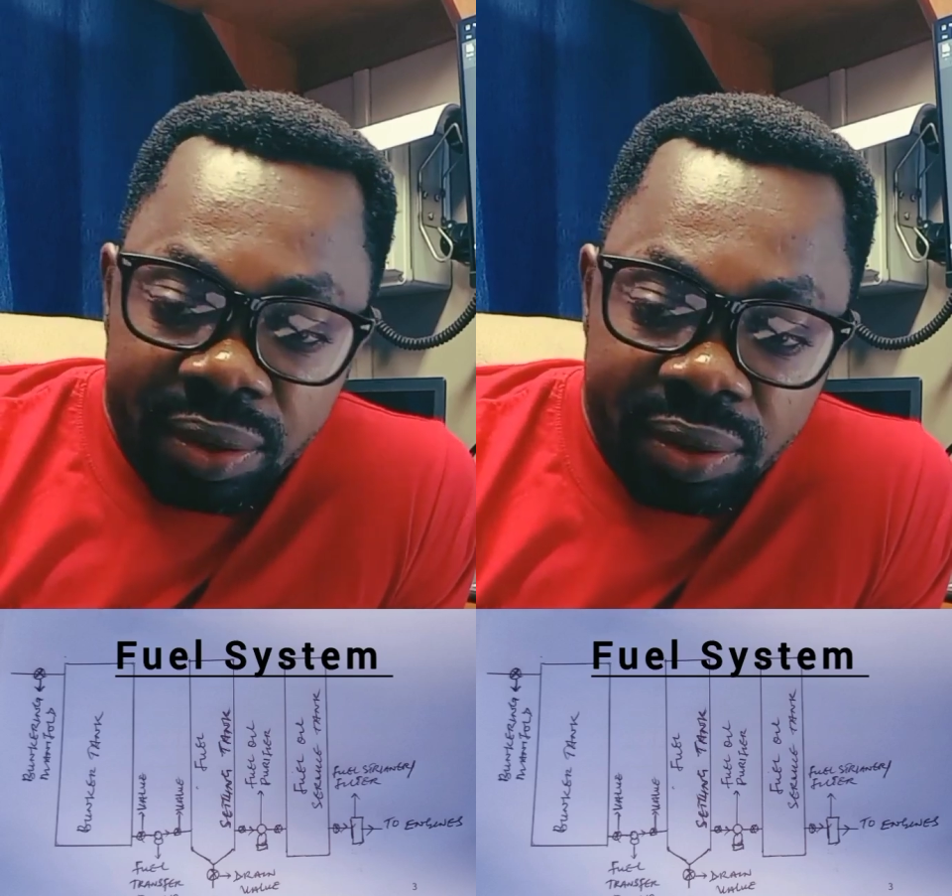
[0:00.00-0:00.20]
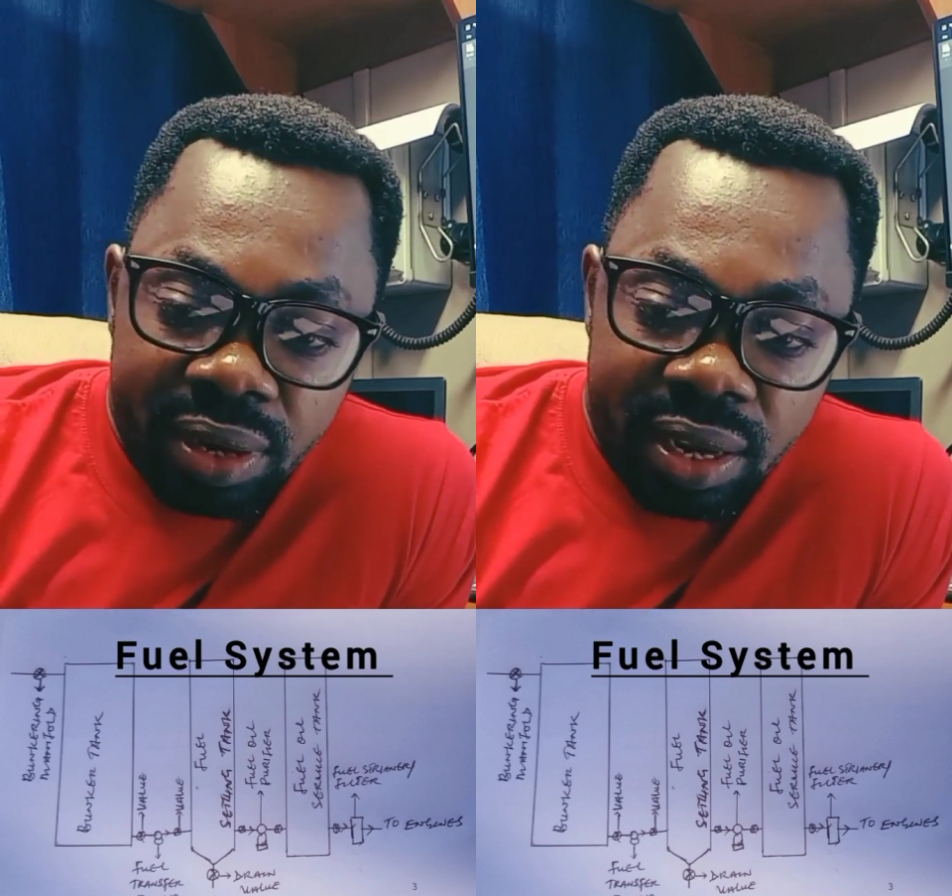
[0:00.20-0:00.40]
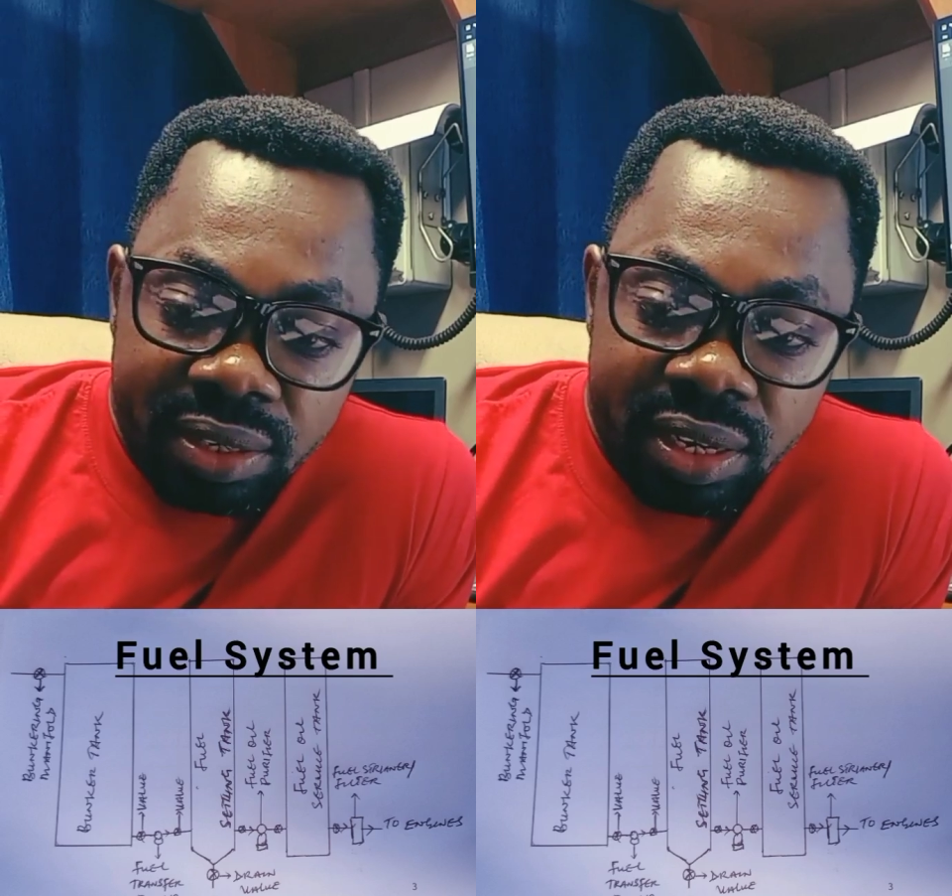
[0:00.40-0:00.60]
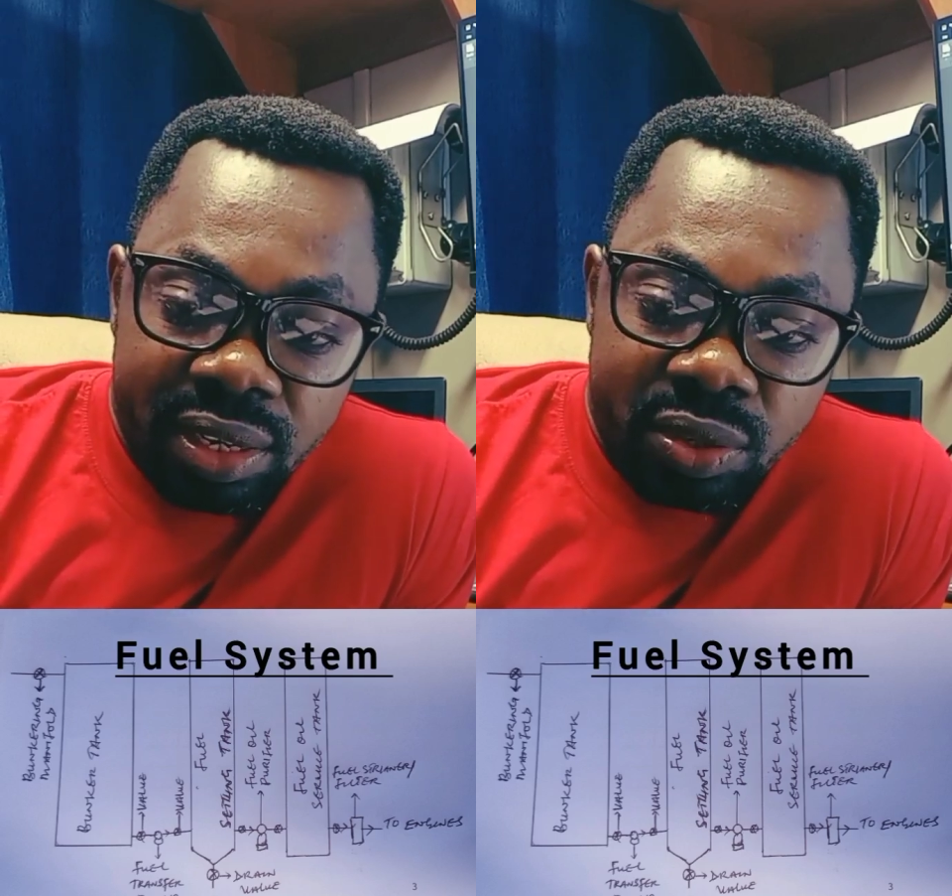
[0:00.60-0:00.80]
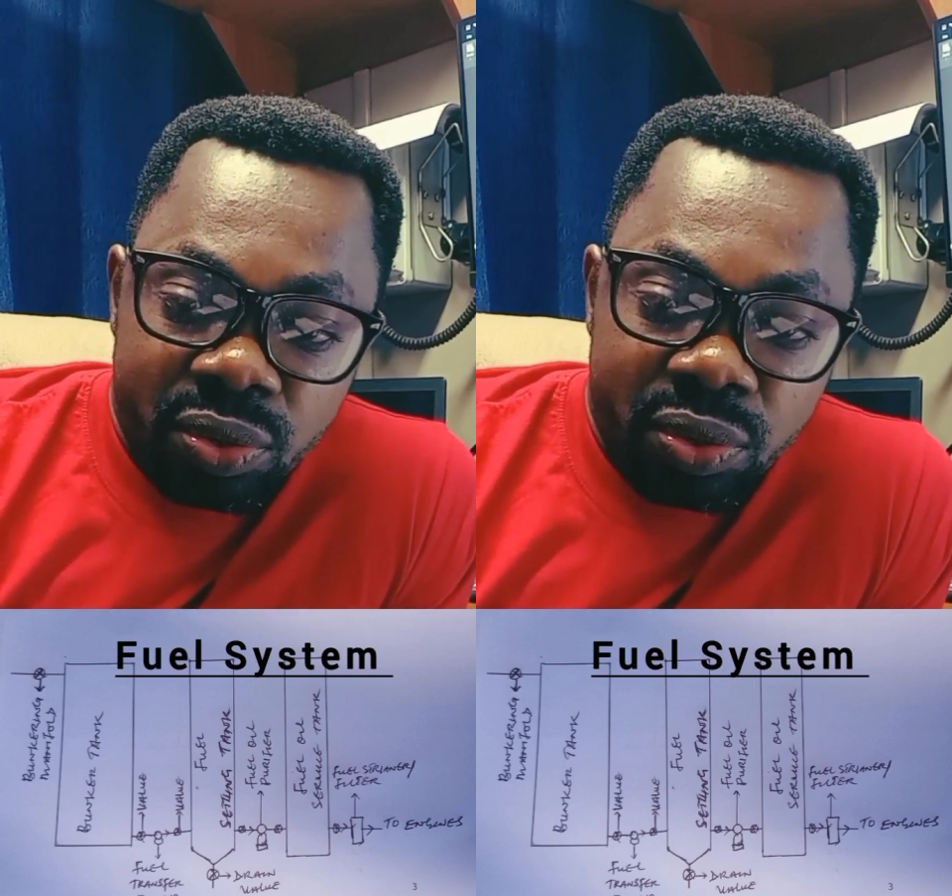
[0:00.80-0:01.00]
you now send
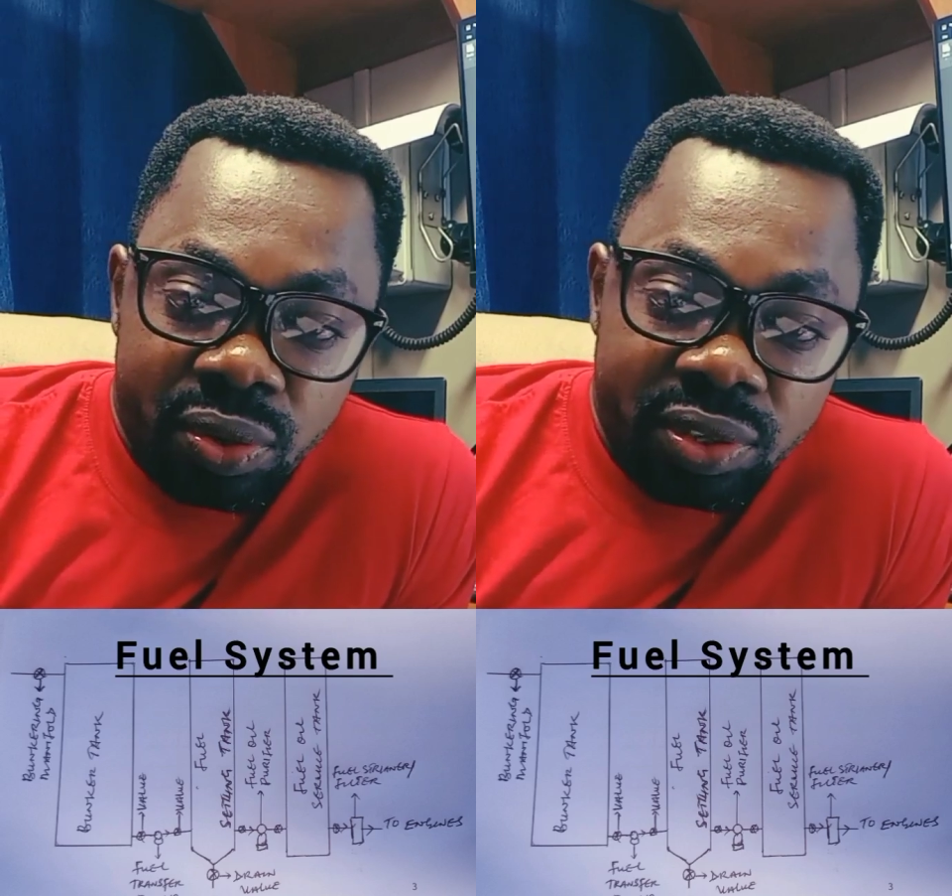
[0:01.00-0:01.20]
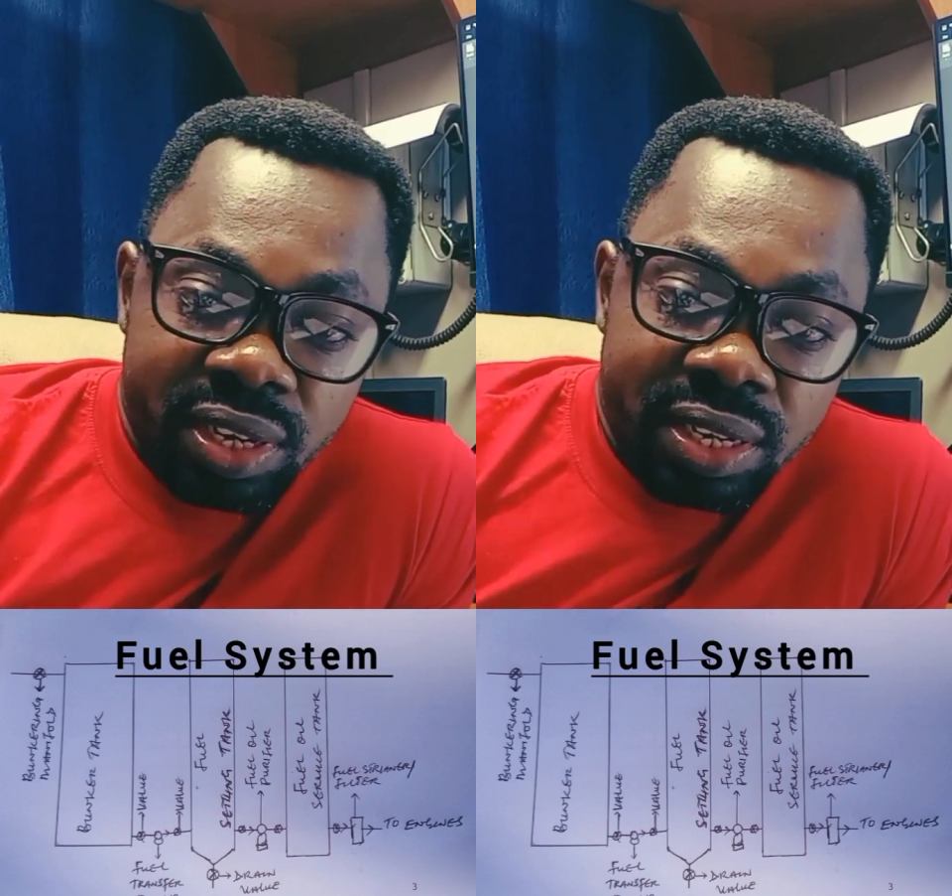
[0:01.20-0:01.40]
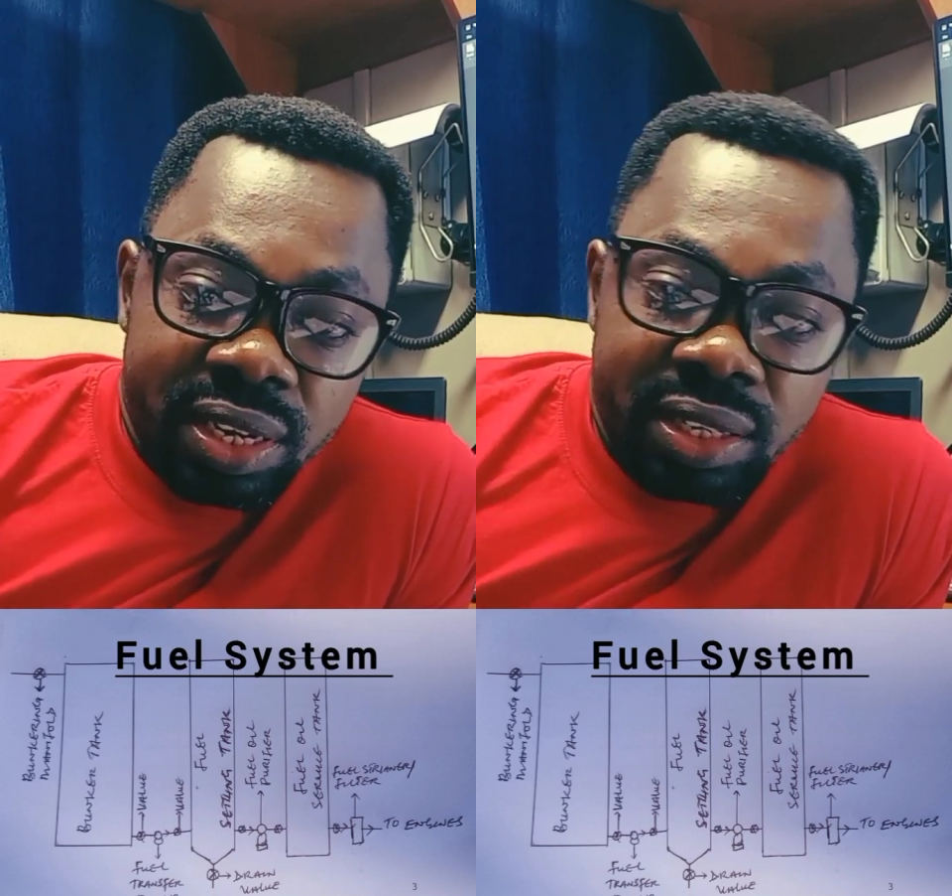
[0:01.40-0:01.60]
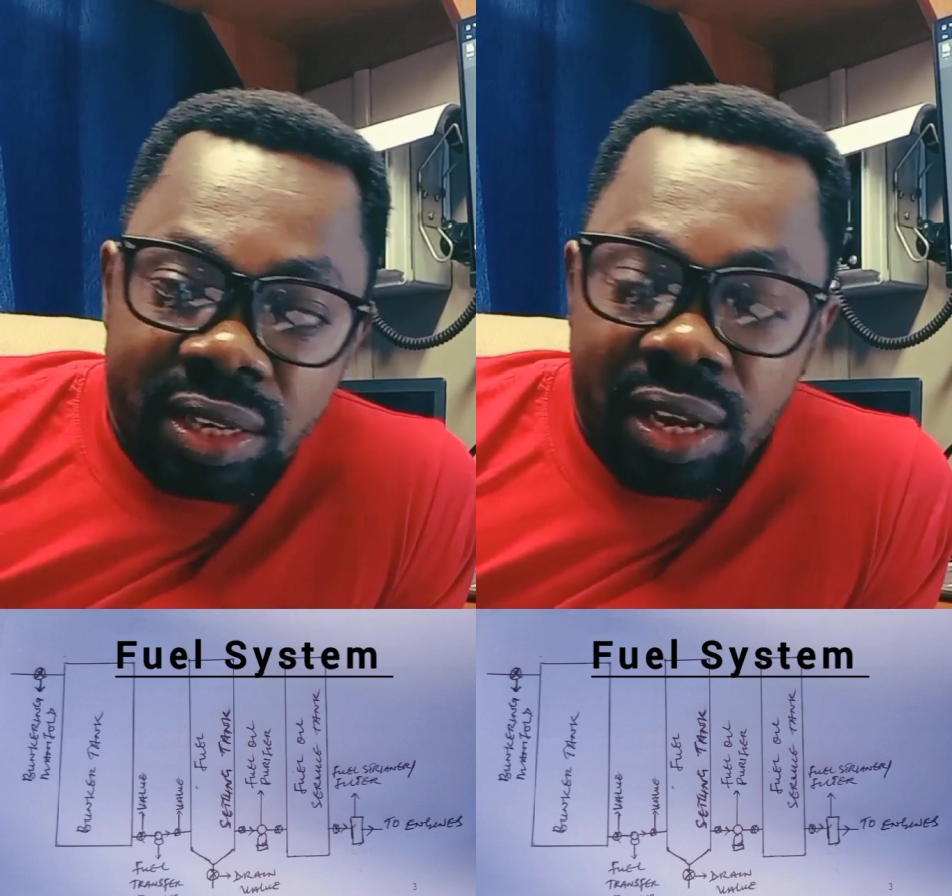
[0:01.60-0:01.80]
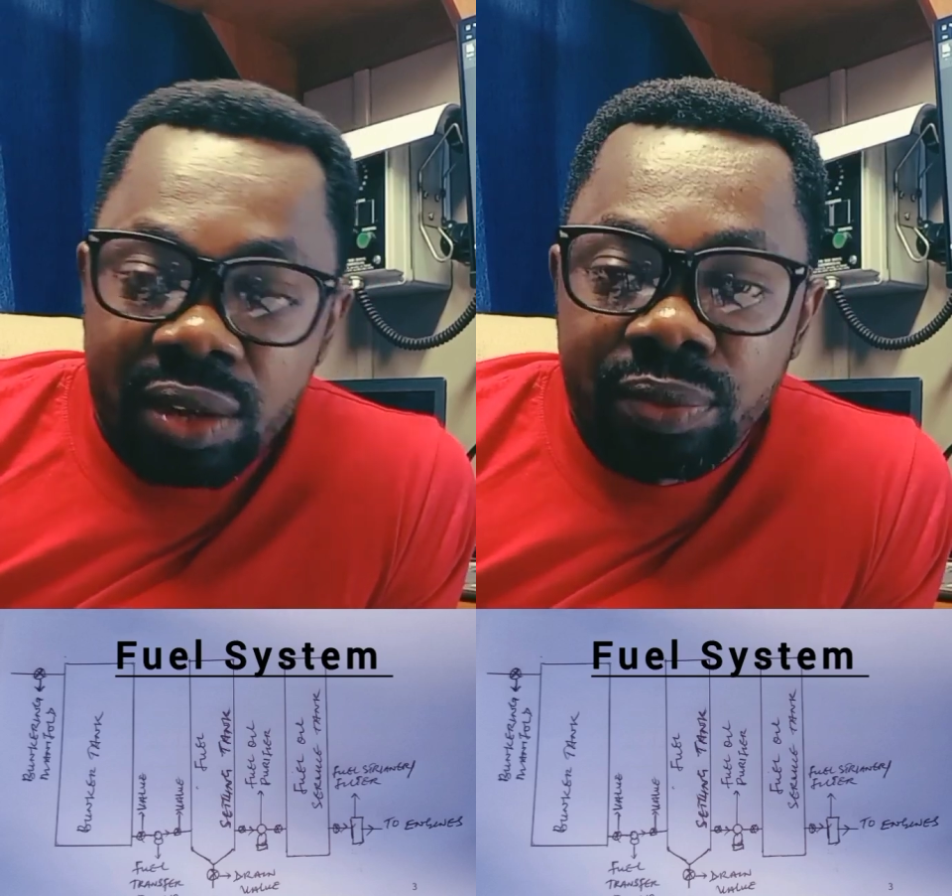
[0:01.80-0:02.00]
it to your settling
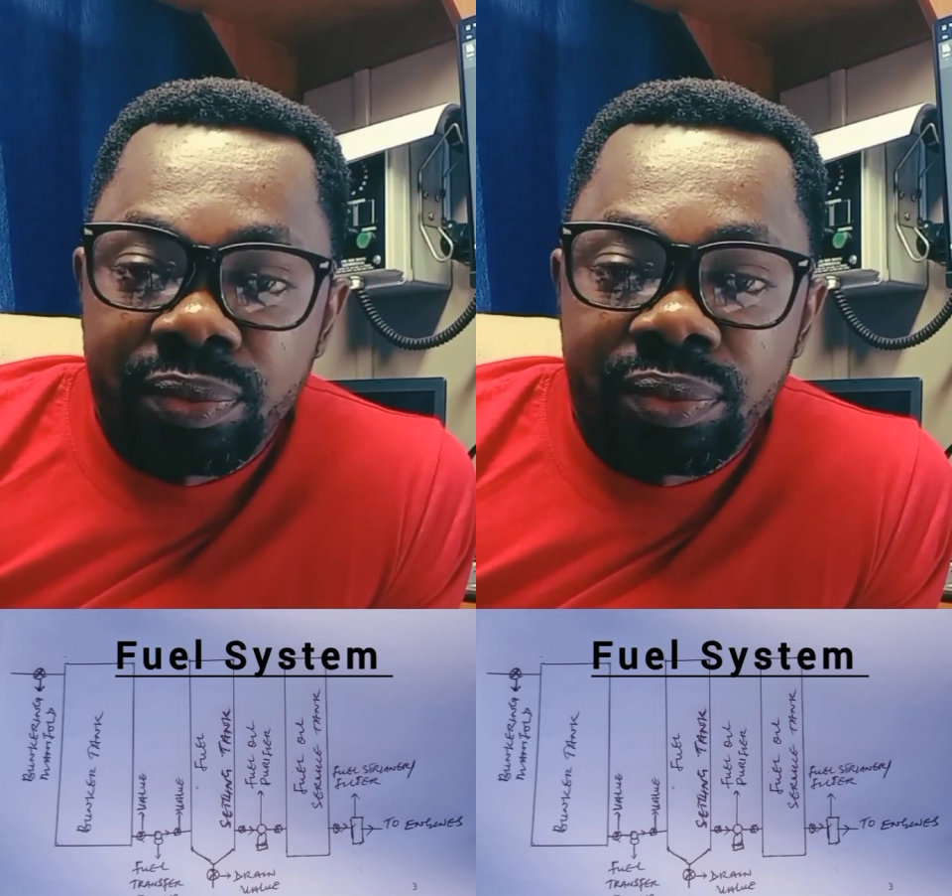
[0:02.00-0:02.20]
tank,